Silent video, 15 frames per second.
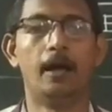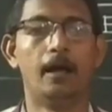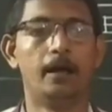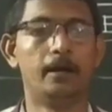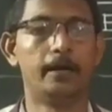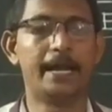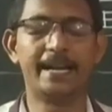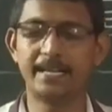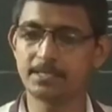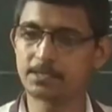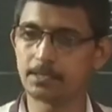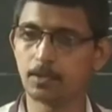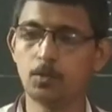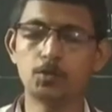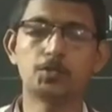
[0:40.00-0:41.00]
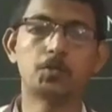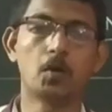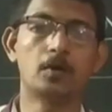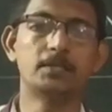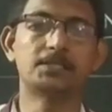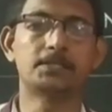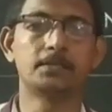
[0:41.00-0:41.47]
It is a good
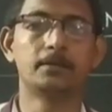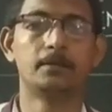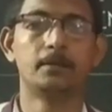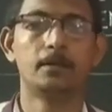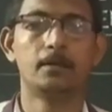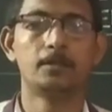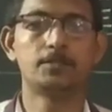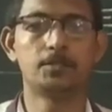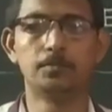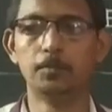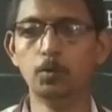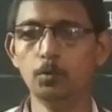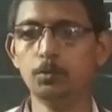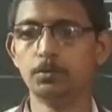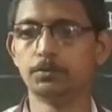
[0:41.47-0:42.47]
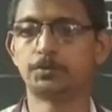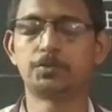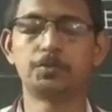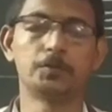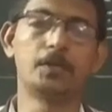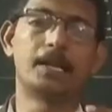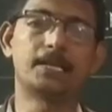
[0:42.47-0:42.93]
chance to move through
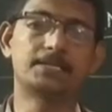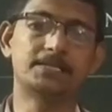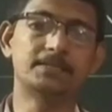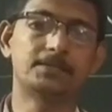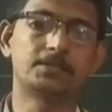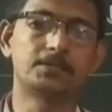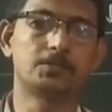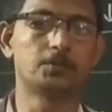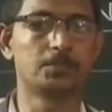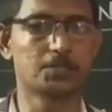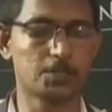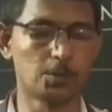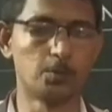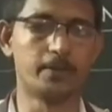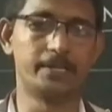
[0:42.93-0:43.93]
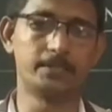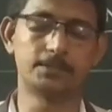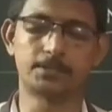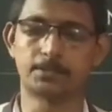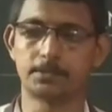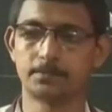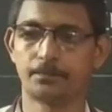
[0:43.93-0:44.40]
the lessons to the
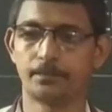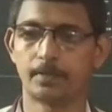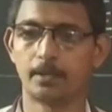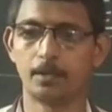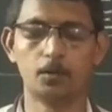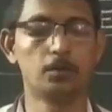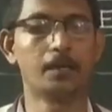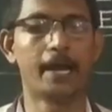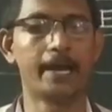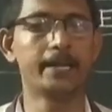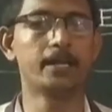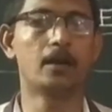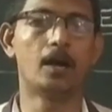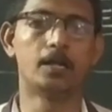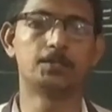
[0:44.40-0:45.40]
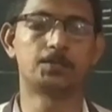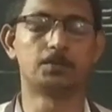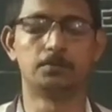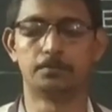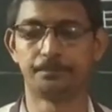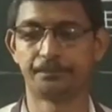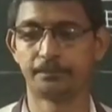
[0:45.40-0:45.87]
students. Good idea
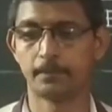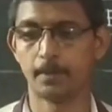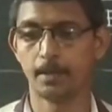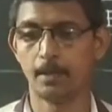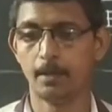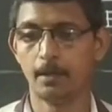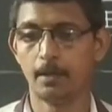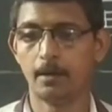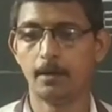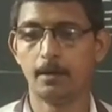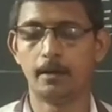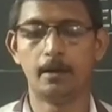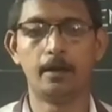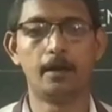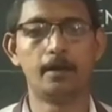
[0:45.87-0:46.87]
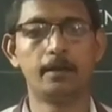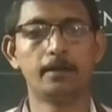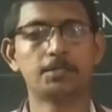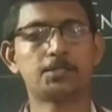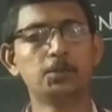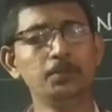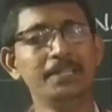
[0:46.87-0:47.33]
also.
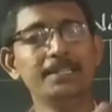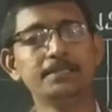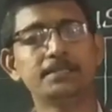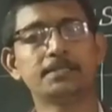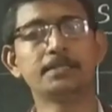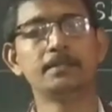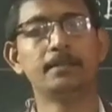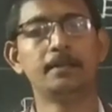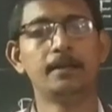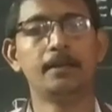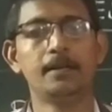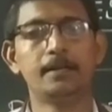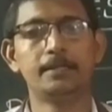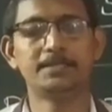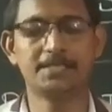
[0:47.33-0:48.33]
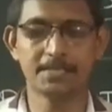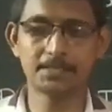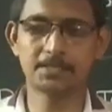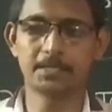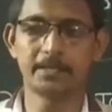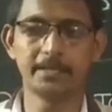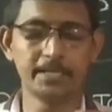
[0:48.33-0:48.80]
Students
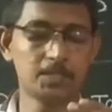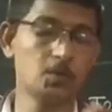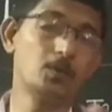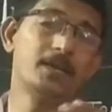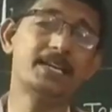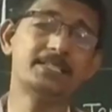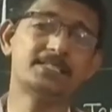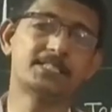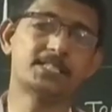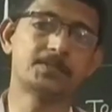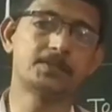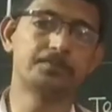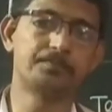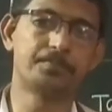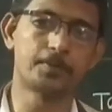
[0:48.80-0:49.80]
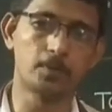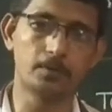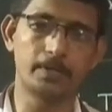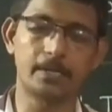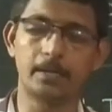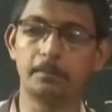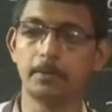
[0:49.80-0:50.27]
just utilize this
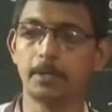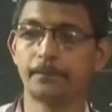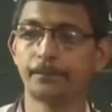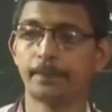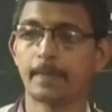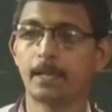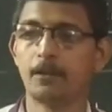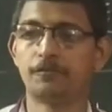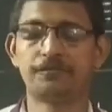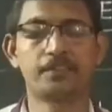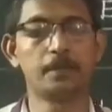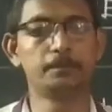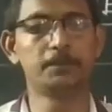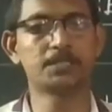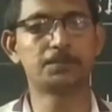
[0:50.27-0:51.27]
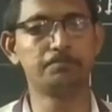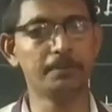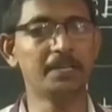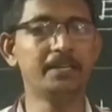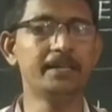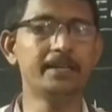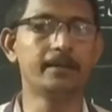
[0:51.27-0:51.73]
program from this
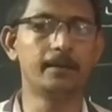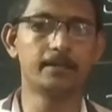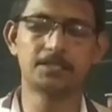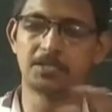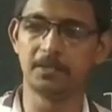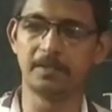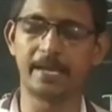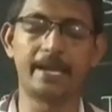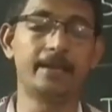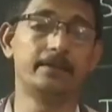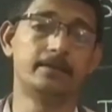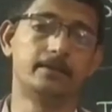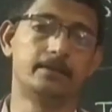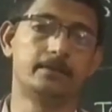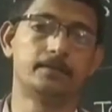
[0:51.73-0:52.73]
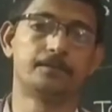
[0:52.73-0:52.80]
beginning till end.